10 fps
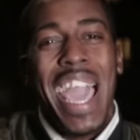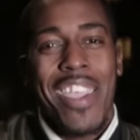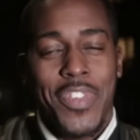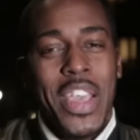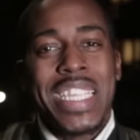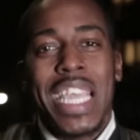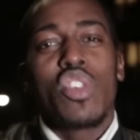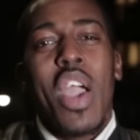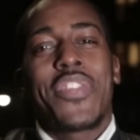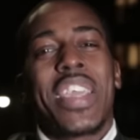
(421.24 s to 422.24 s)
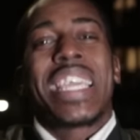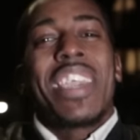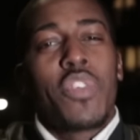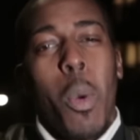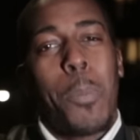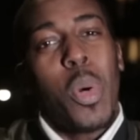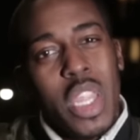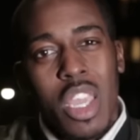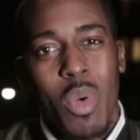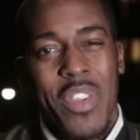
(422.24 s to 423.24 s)
life that you have to give your
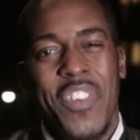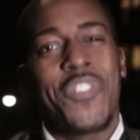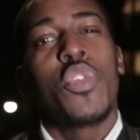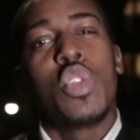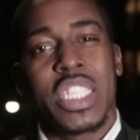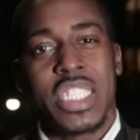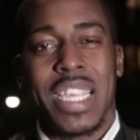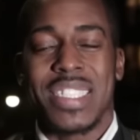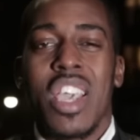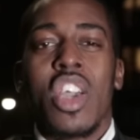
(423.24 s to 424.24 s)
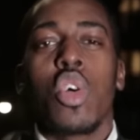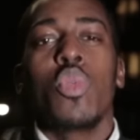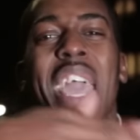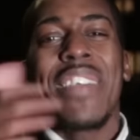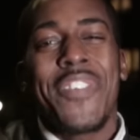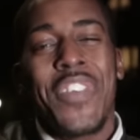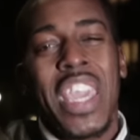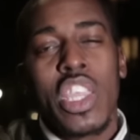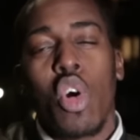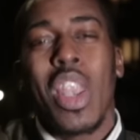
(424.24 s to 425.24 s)
body away for foolishness. Don't ever
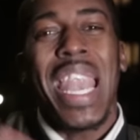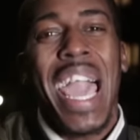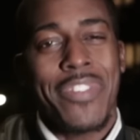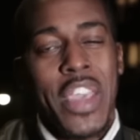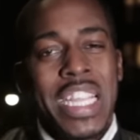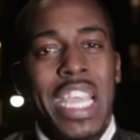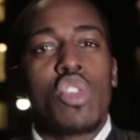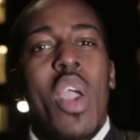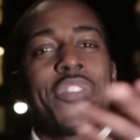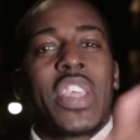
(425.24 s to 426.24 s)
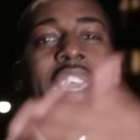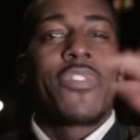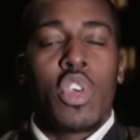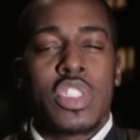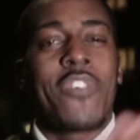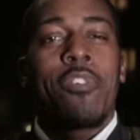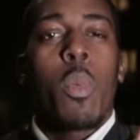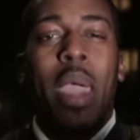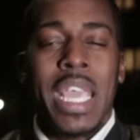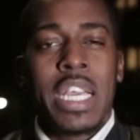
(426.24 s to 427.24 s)
think in your life that you have to give yourself
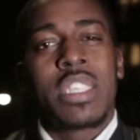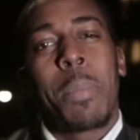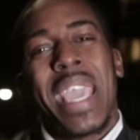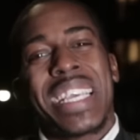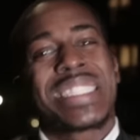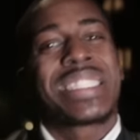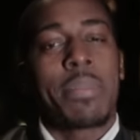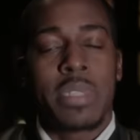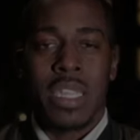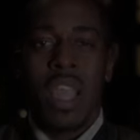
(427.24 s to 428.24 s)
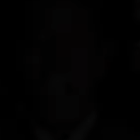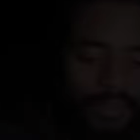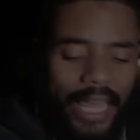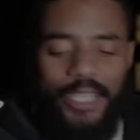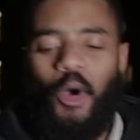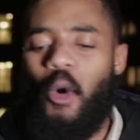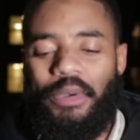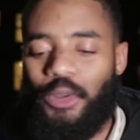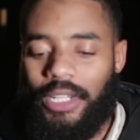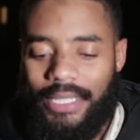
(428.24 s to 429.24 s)
away to be accepted. There's
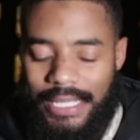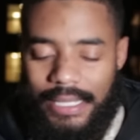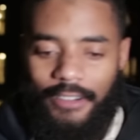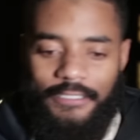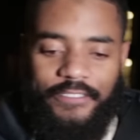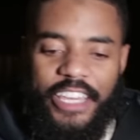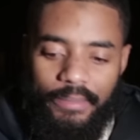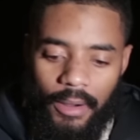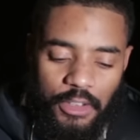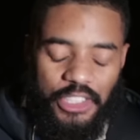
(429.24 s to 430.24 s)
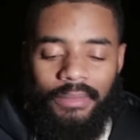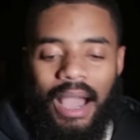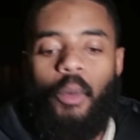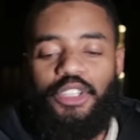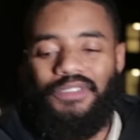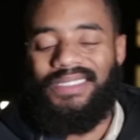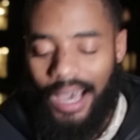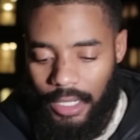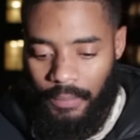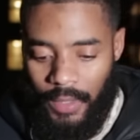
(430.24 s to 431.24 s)
hope in all of this stuff. Females, no matter what you've
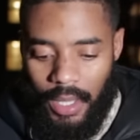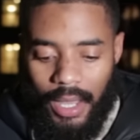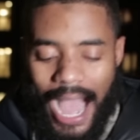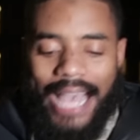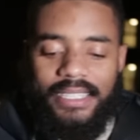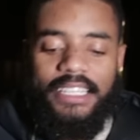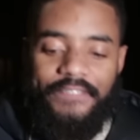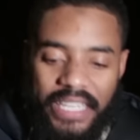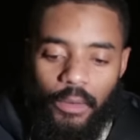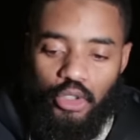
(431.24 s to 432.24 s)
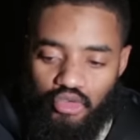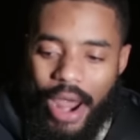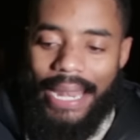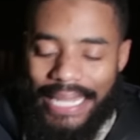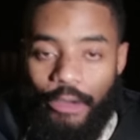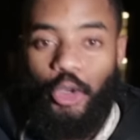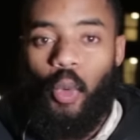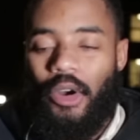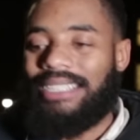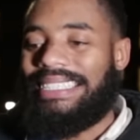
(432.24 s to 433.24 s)
done, I see females right now
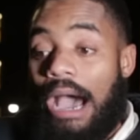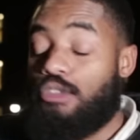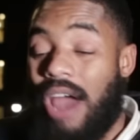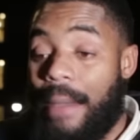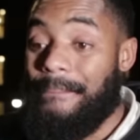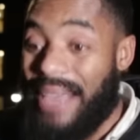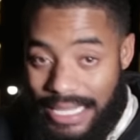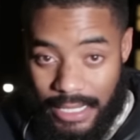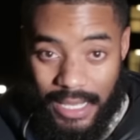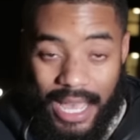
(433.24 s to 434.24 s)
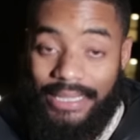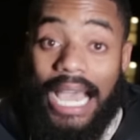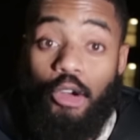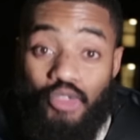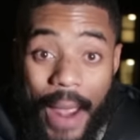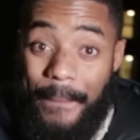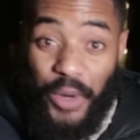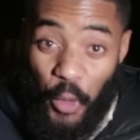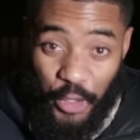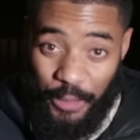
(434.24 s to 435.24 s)
who are a downright mess, downright
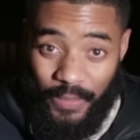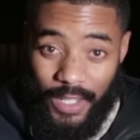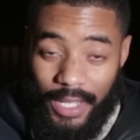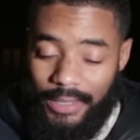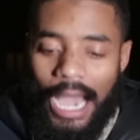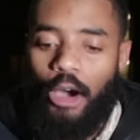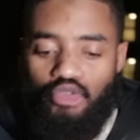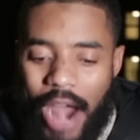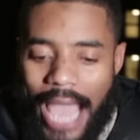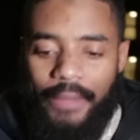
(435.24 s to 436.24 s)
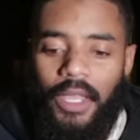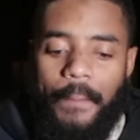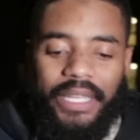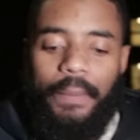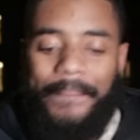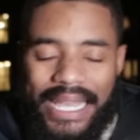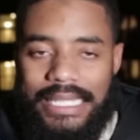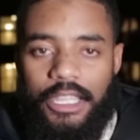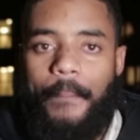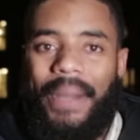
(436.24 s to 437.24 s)
broken, downright been
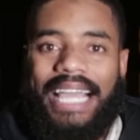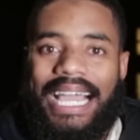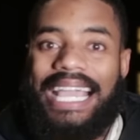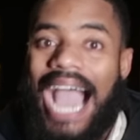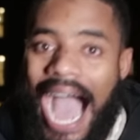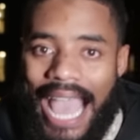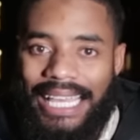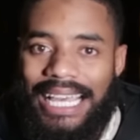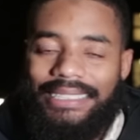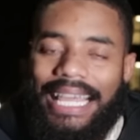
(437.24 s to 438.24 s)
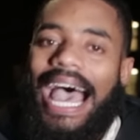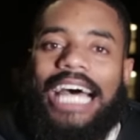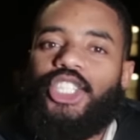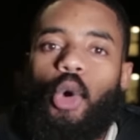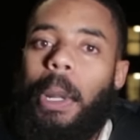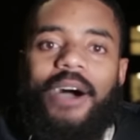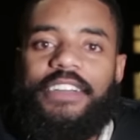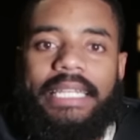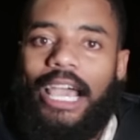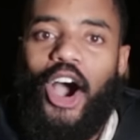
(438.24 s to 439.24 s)
messed up by a guy that had no love
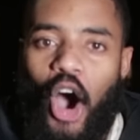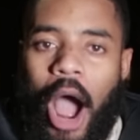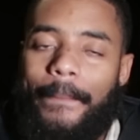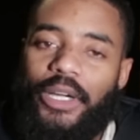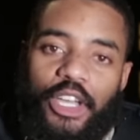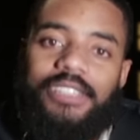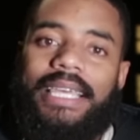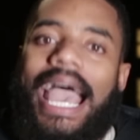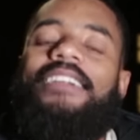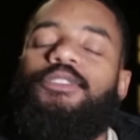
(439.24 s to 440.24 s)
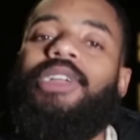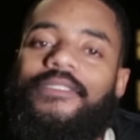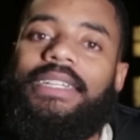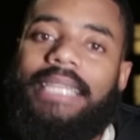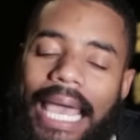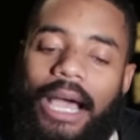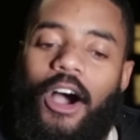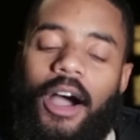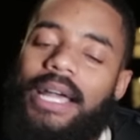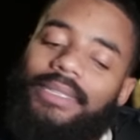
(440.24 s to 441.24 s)
in their heart. And because they had no love in their heart,